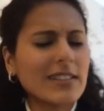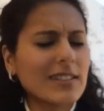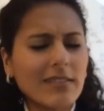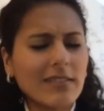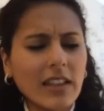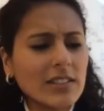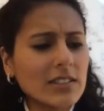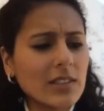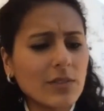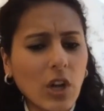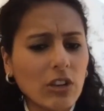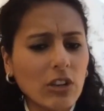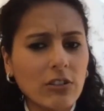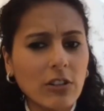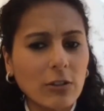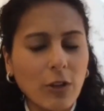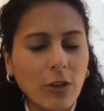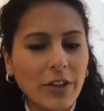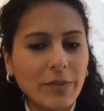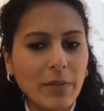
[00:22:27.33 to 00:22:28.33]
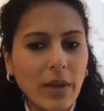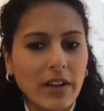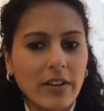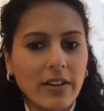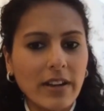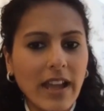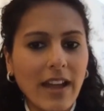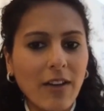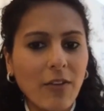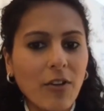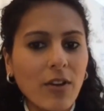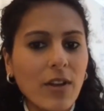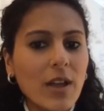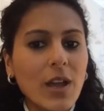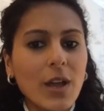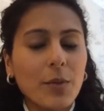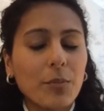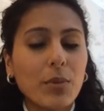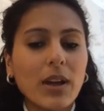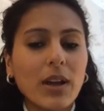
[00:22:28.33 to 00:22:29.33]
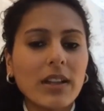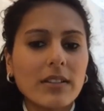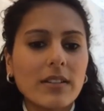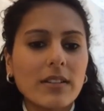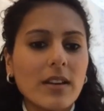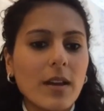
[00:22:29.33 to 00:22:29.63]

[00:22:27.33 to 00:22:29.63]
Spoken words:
things have gotten a lot better now, but